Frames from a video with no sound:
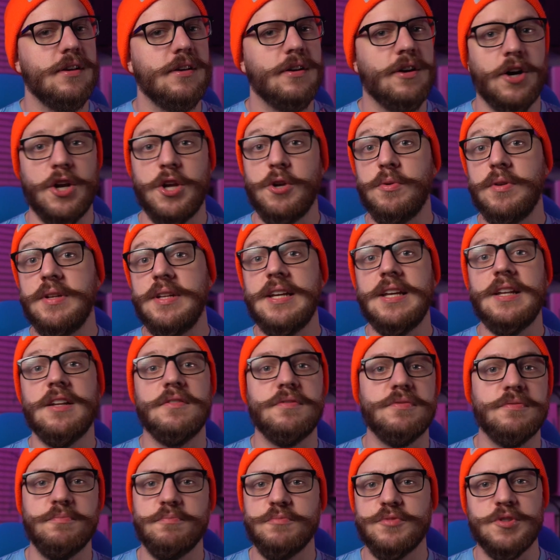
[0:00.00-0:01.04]
Are you in need
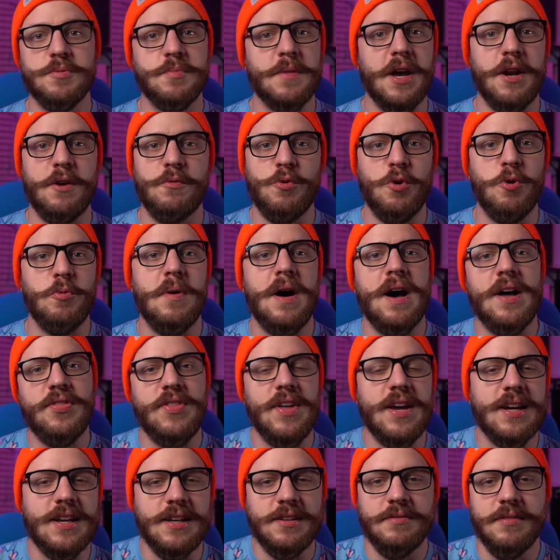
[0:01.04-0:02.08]
of some kind of robot
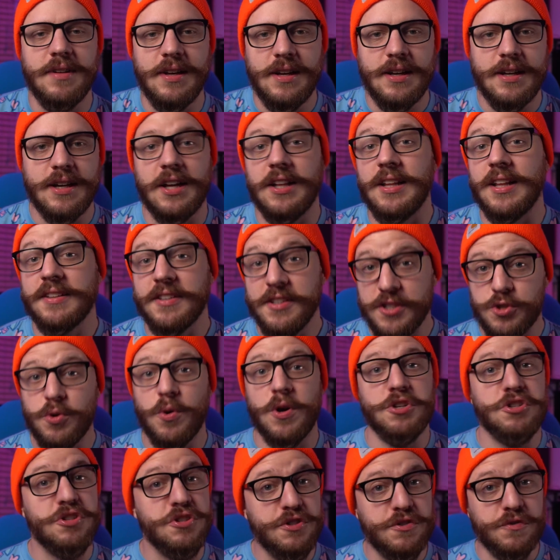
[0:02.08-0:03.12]
that can collect these
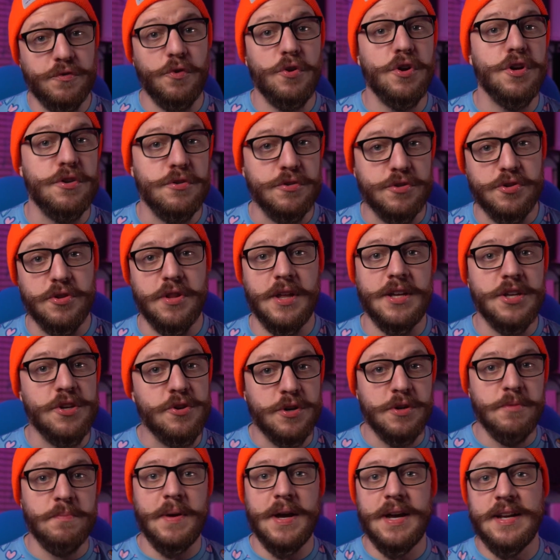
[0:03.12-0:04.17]
questions for you so that you
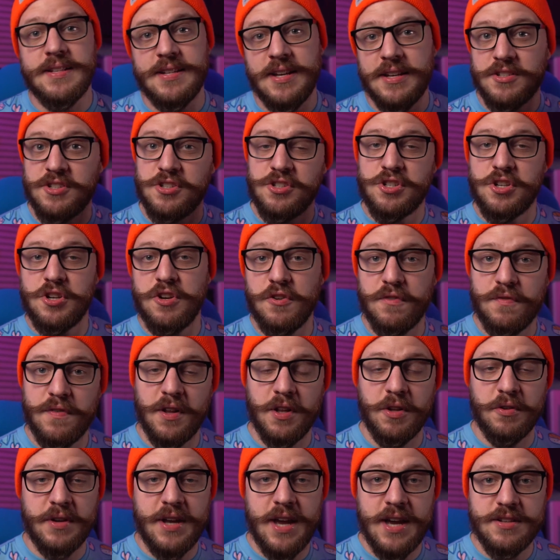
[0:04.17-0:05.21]
can pay attention to your
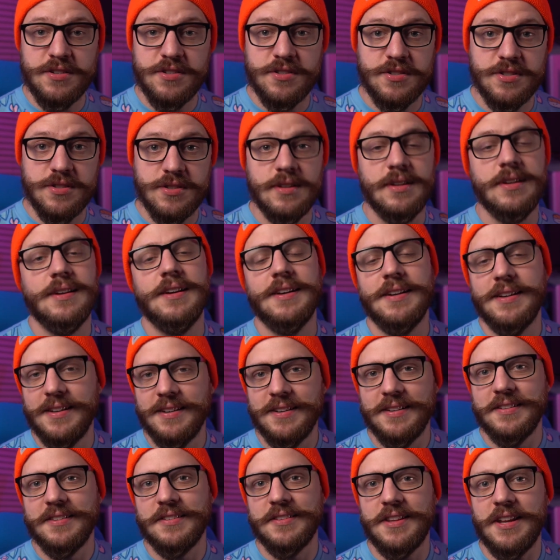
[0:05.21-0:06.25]
fellow guests?
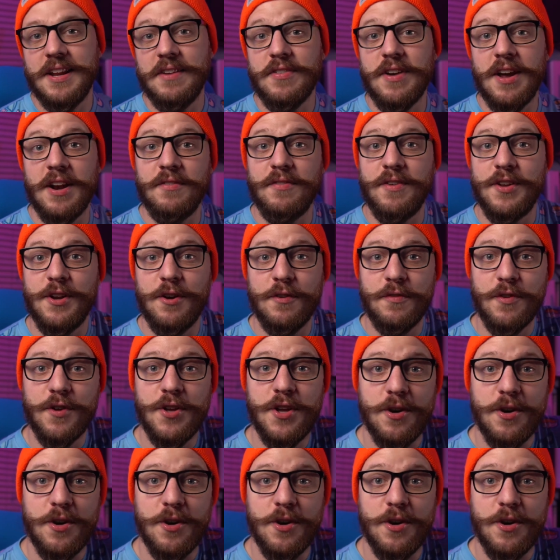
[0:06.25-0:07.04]
Then I've got a video for